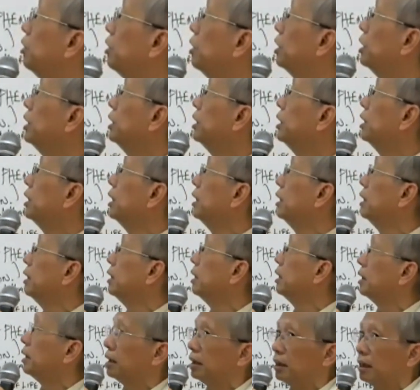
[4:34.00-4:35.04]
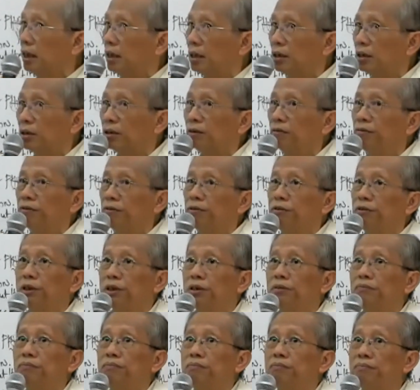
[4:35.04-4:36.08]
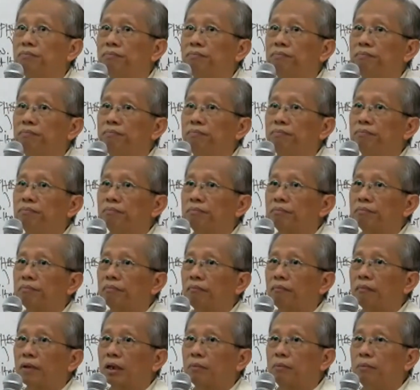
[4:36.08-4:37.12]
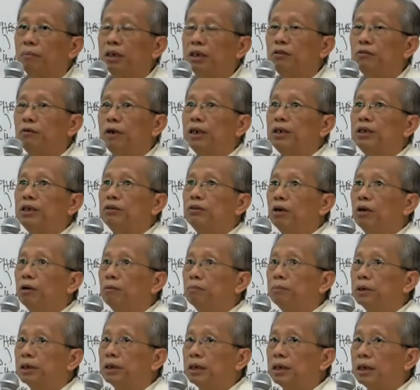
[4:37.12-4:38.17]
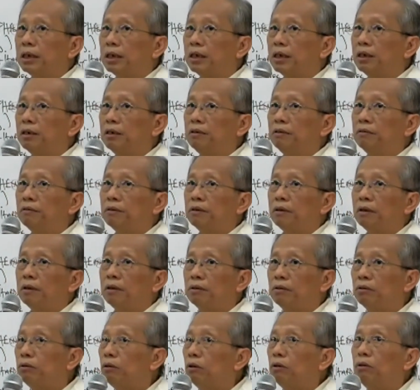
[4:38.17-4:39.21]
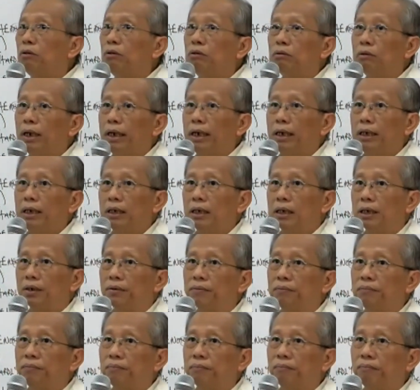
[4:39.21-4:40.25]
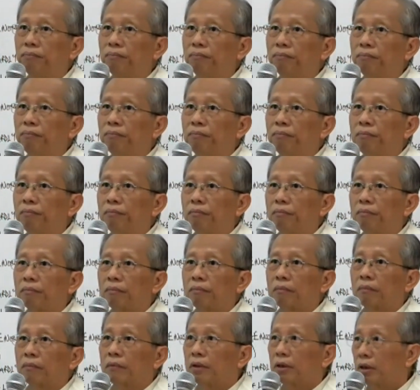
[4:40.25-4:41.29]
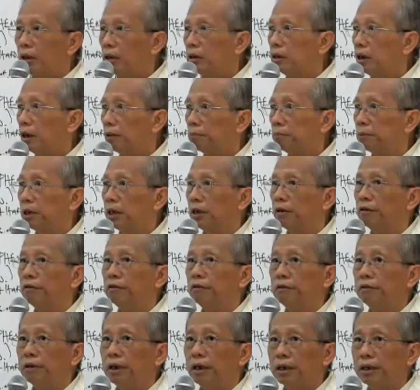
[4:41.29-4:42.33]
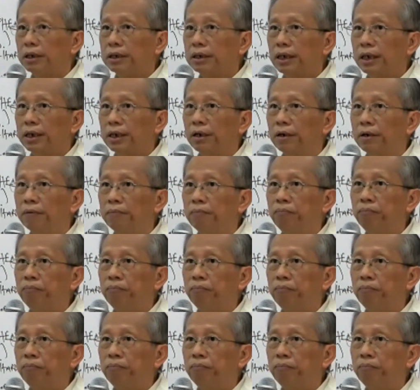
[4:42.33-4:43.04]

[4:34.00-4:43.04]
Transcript: choice, there is confusion. Means when you observe, you don't do anything. Just observe. Understand?